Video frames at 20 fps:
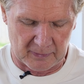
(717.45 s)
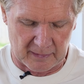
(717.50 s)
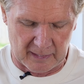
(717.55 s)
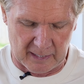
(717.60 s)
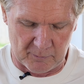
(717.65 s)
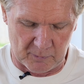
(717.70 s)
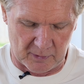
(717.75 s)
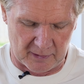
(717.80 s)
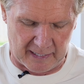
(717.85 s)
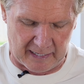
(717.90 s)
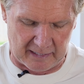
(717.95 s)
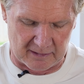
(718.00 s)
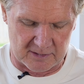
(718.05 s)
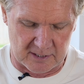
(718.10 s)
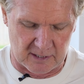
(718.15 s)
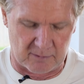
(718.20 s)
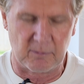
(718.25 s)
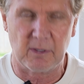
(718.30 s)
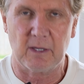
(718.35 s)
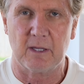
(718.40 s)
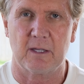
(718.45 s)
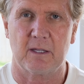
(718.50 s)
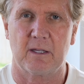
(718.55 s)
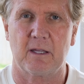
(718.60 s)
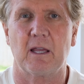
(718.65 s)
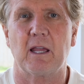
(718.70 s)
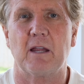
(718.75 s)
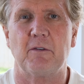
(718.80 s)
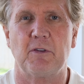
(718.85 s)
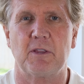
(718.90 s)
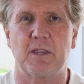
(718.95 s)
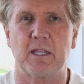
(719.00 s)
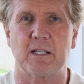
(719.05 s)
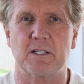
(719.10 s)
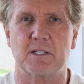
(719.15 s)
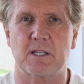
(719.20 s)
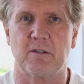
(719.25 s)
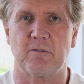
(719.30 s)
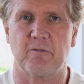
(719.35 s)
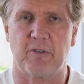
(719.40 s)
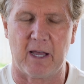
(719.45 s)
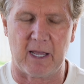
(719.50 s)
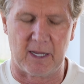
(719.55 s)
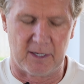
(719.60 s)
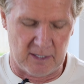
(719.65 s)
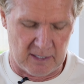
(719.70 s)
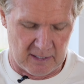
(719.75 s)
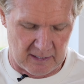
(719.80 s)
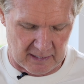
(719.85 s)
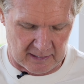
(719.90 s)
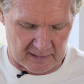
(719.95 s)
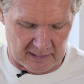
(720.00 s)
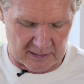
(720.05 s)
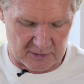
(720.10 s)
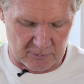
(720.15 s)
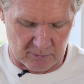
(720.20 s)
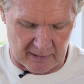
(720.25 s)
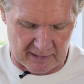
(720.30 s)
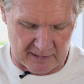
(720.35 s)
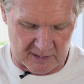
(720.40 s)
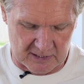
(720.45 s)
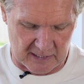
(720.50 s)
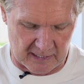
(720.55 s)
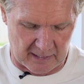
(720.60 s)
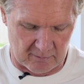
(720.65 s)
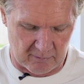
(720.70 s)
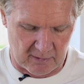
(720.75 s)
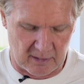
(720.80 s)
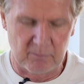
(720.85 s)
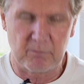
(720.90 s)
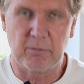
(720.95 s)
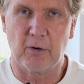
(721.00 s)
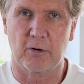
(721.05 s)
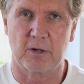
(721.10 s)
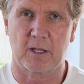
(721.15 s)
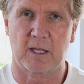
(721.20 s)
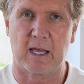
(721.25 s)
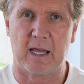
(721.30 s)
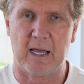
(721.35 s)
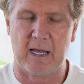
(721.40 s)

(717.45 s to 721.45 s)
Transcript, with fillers: And without him, everything's in vain. And that's why he's saying building a